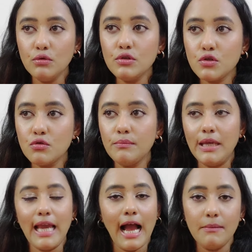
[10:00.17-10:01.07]
you to
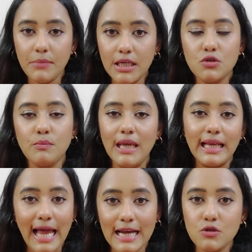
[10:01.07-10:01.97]
be happy, to
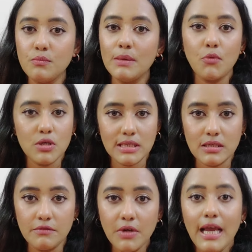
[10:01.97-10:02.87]
be glad, to be
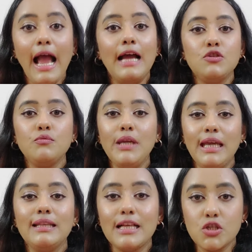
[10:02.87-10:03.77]
positive, and to be
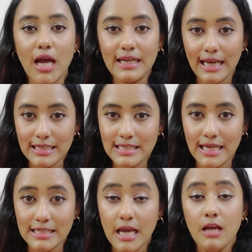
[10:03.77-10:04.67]
in that childlike
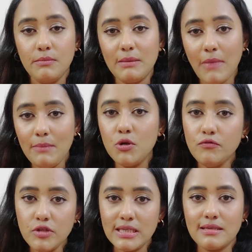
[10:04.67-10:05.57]
state. But my
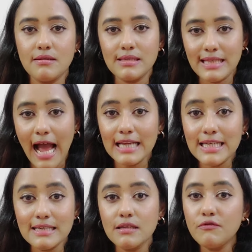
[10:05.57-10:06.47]
beautiful sisters,
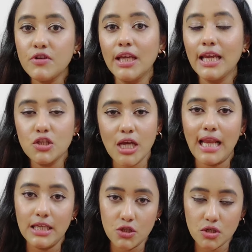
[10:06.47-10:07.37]
that is the freaking
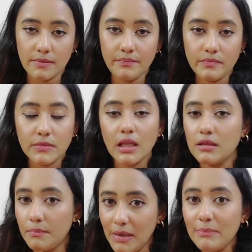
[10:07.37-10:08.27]
challenge.
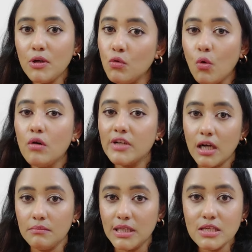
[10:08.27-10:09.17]
The people who
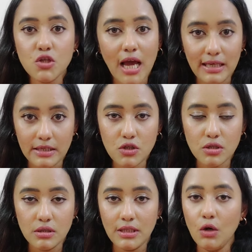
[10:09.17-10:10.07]
overcome this
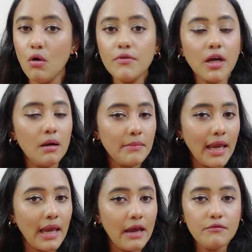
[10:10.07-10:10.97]
challenge, they
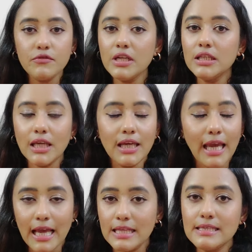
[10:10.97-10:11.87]
overcome
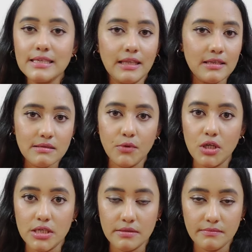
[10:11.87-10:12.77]
everything else in this
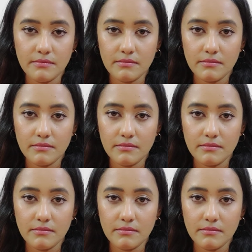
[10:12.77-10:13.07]
world.